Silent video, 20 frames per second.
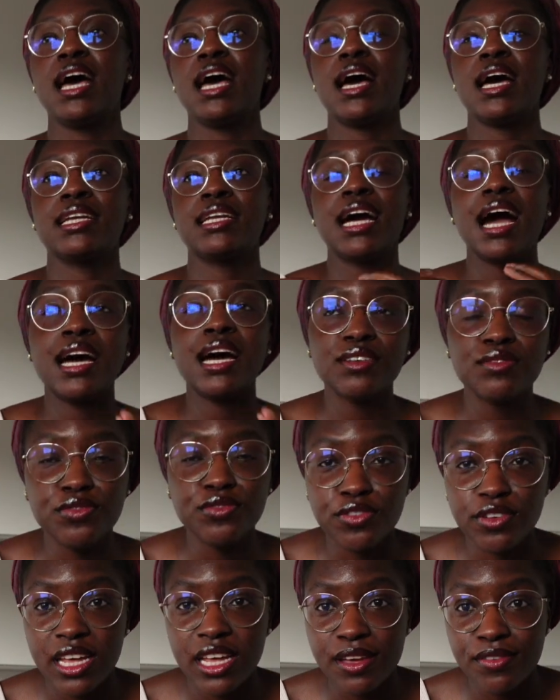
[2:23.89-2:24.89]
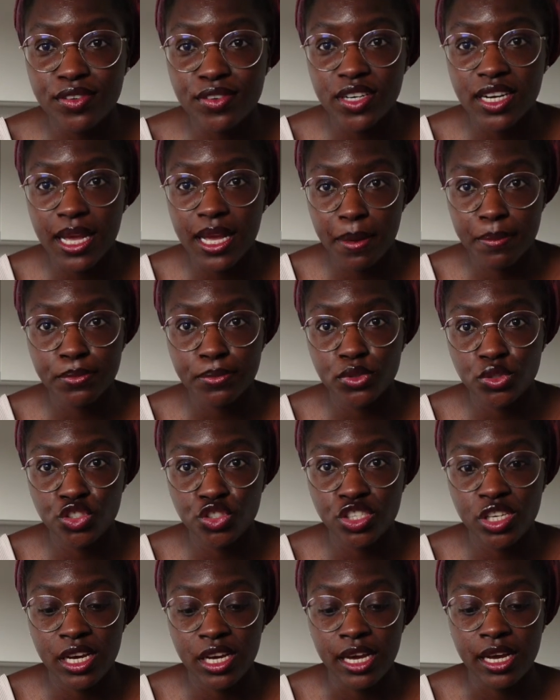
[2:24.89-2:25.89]
an unflavored
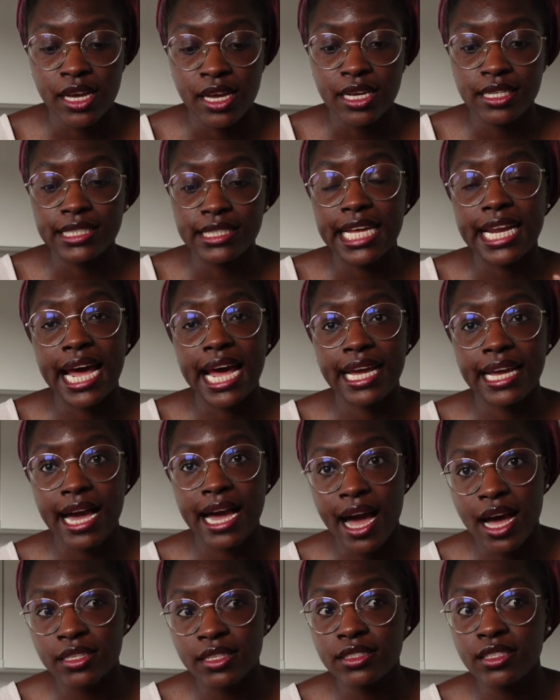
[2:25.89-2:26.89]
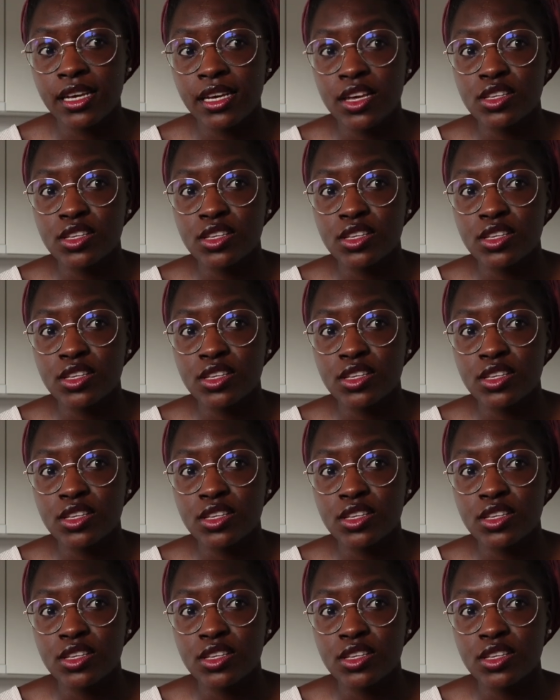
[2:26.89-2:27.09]
kombucha that I got.